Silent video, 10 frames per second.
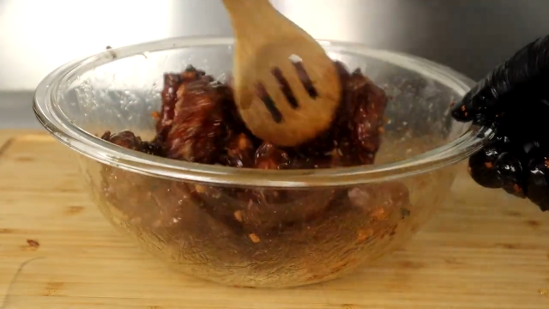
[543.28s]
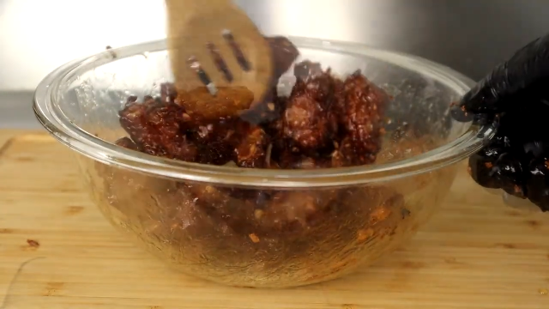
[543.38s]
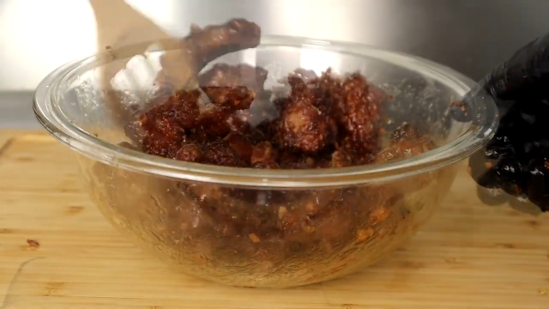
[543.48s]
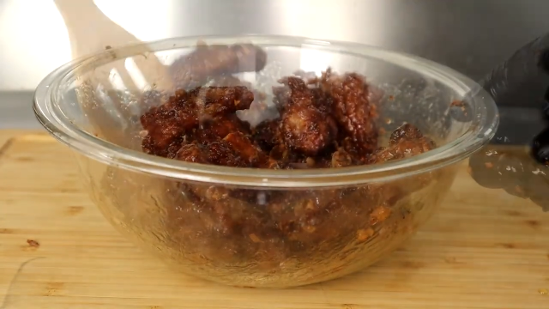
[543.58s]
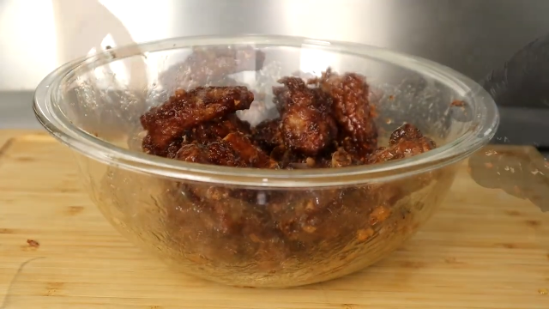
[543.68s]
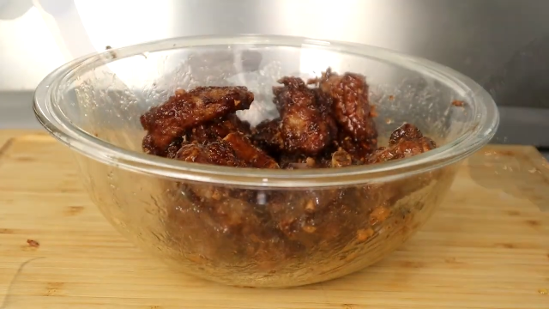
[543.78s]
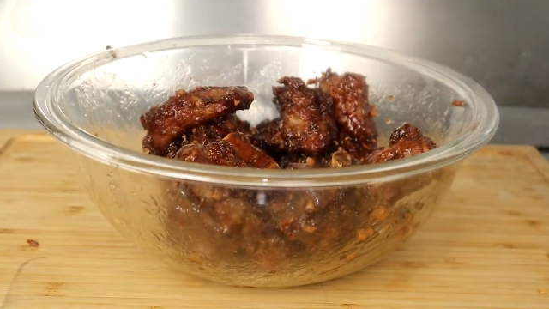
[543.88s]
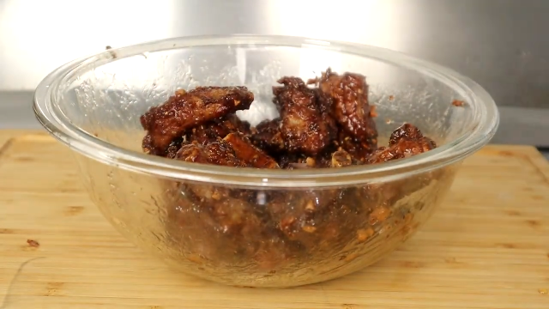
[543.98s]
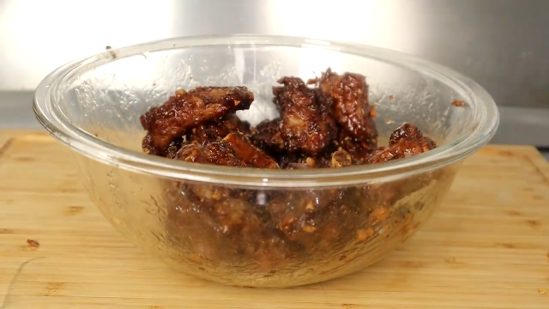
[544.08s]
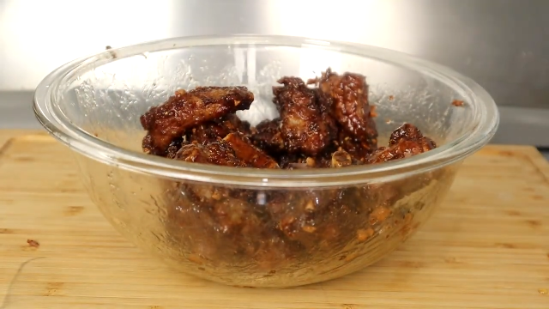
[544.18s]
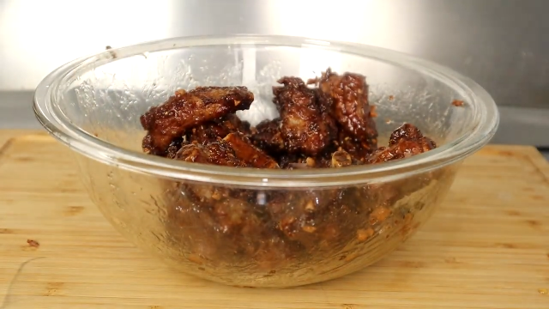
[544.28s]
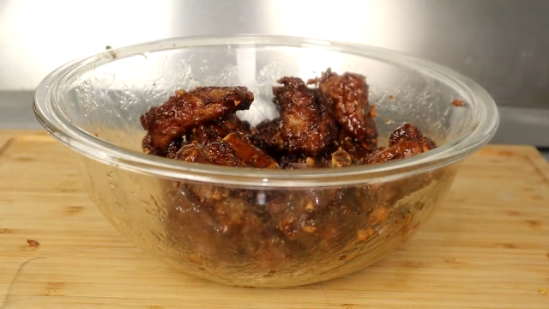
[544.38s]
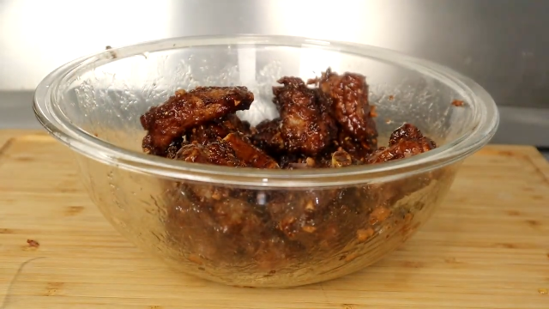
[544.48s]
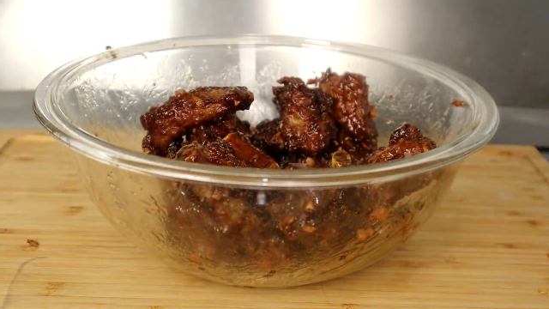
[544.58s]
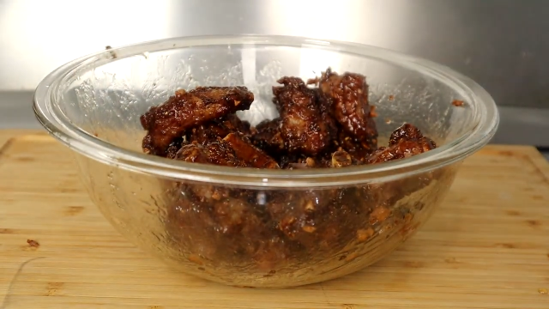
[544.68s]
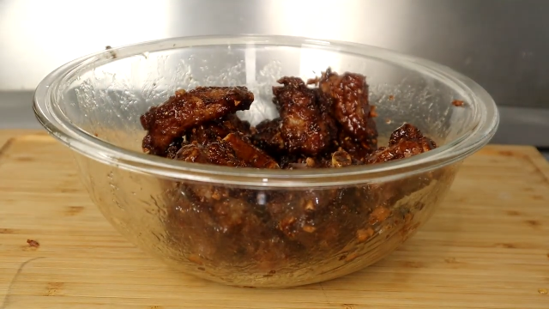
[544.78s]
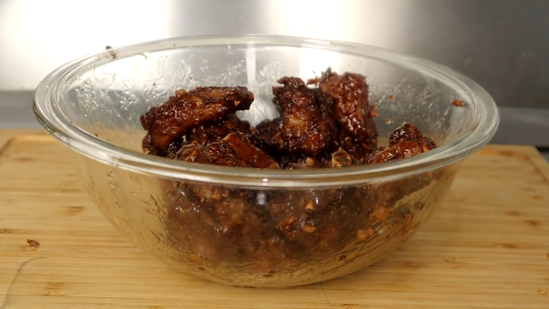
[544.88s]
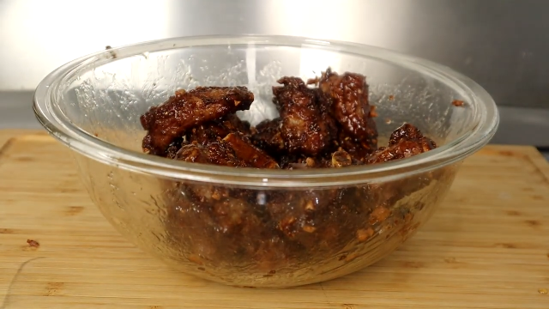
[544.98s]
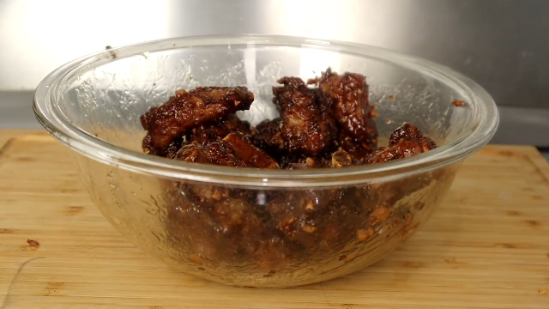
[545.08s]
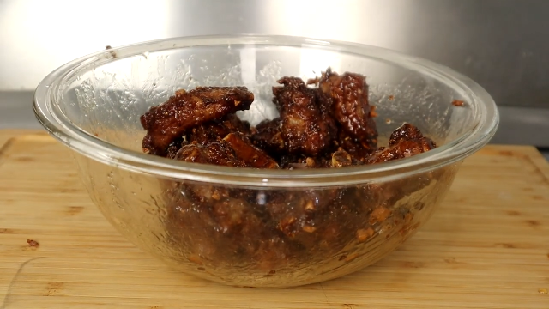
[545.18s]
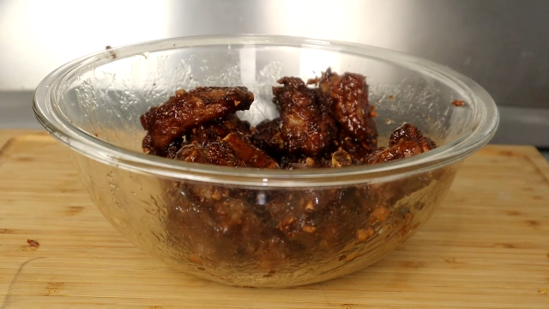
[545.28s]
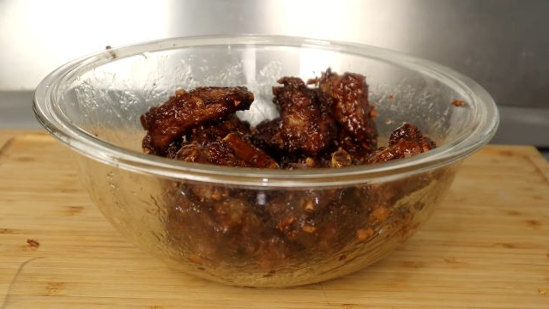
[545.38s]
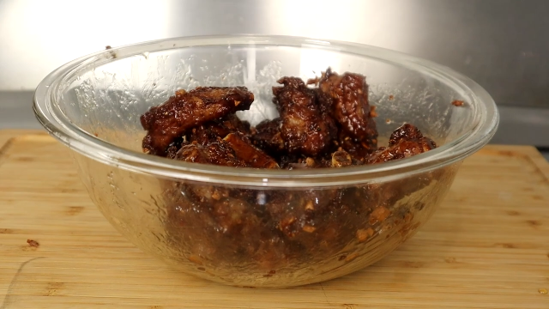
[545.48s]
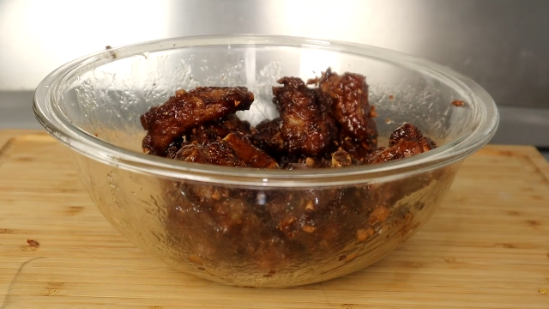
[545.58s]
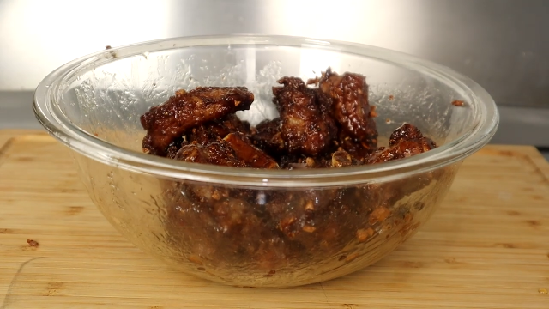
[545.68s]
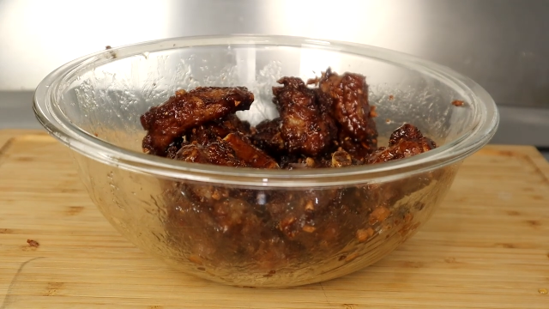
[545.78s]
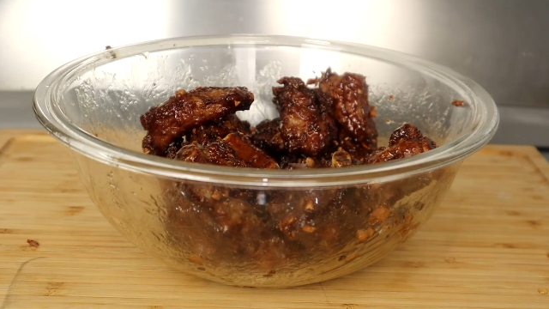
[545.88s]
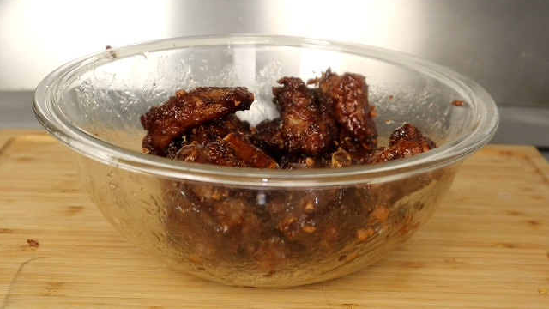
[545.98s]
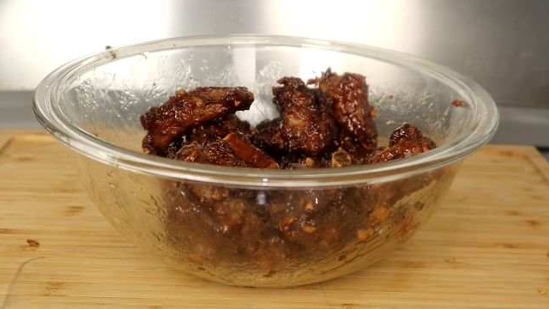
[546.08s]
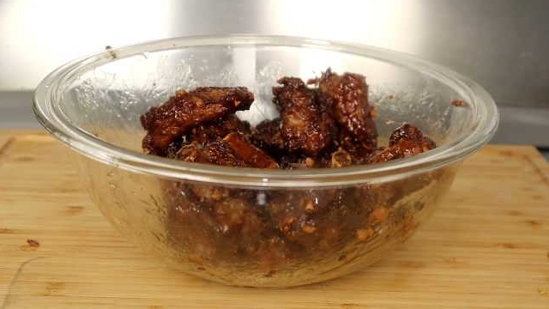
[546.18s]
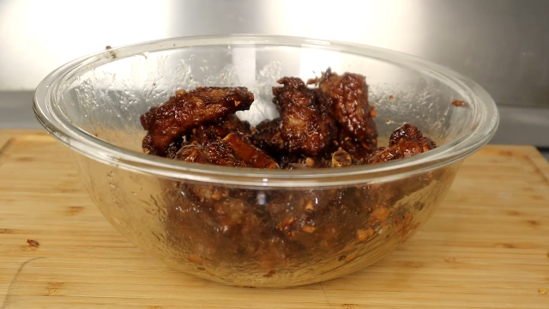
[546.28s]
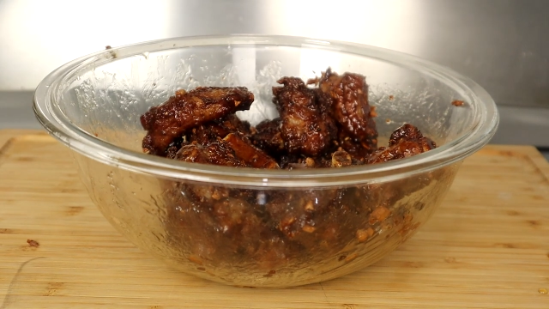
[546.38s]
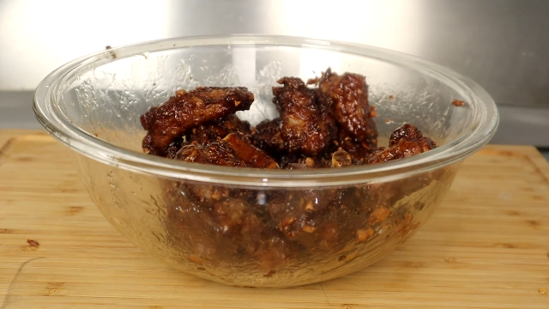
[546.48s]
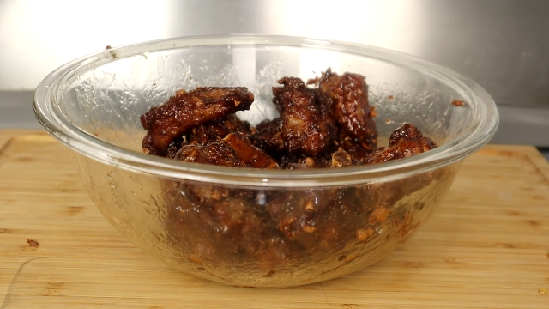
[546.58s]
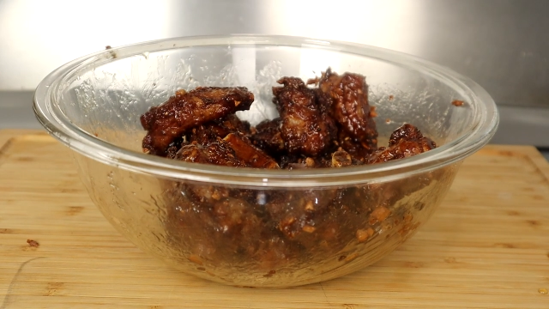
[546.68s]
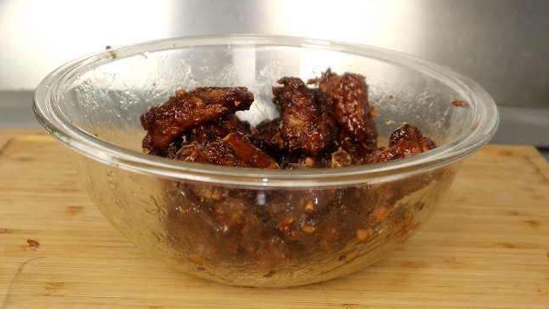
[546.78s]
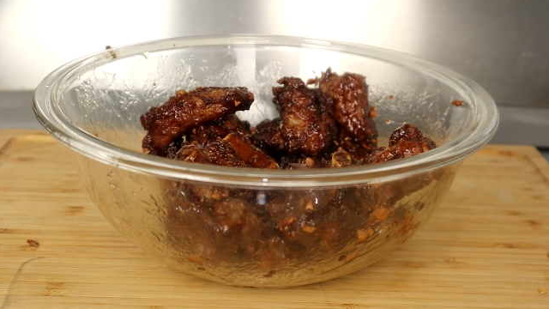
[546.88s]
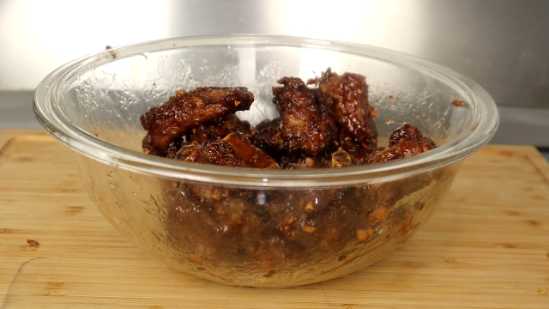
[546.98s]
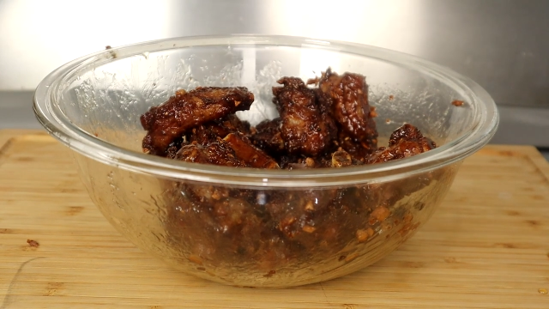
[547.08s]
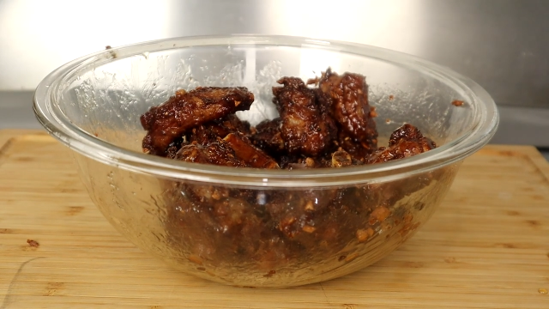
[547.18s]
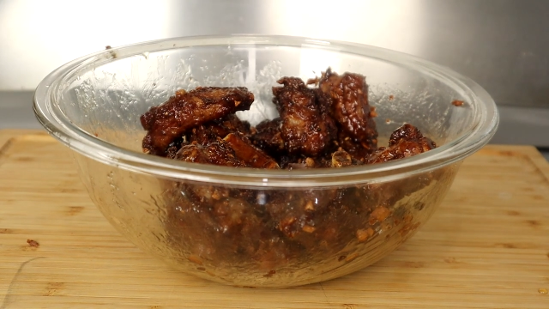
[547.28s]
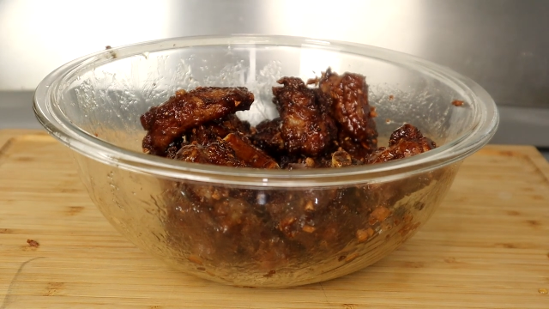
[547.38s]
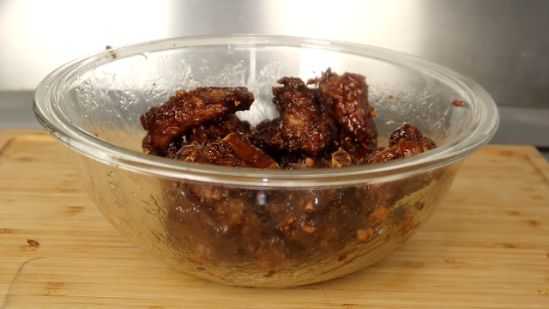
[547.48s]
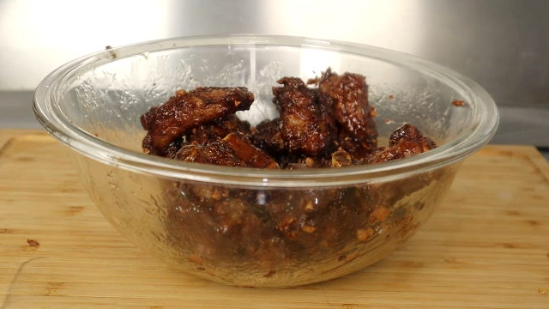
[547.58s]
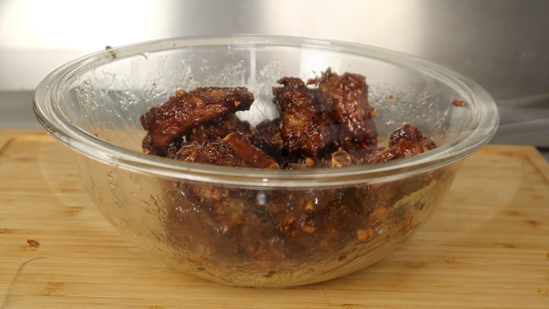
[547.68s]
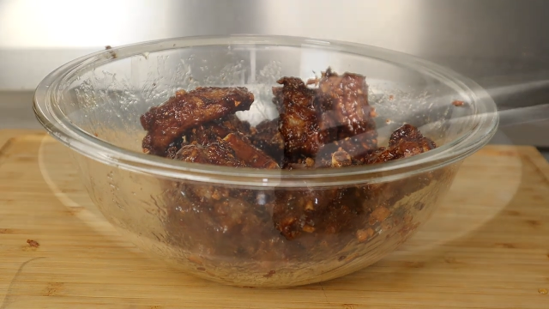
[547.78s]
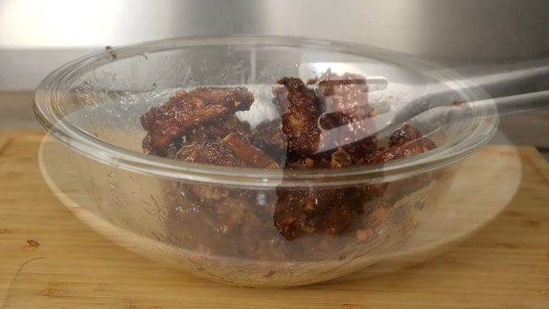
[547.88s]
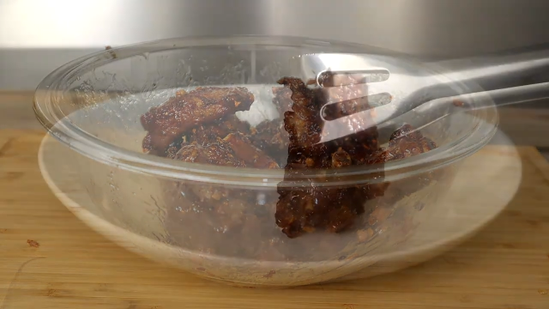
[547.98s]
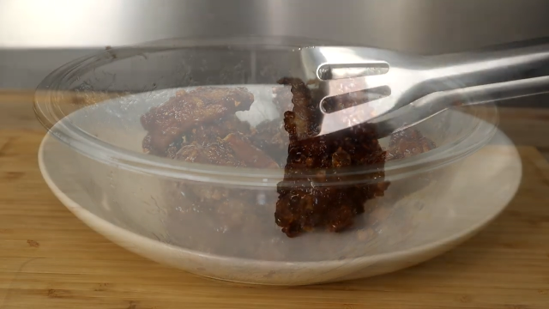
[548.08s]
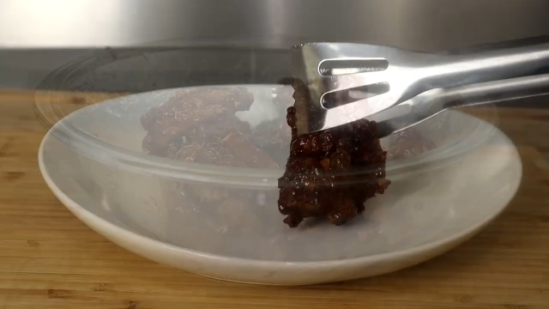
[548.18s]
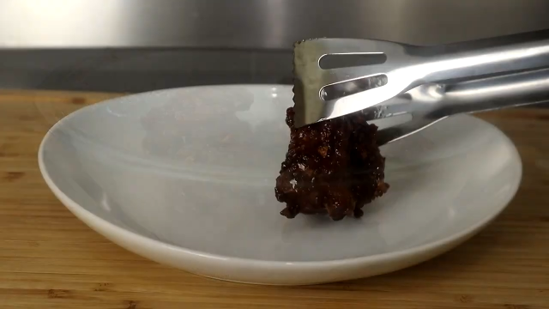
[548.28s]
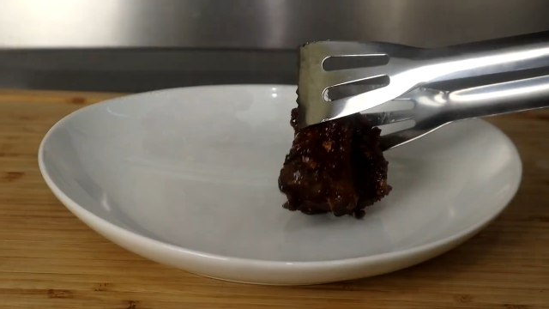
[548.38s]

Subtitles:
No face is visible, so there are no lips to read.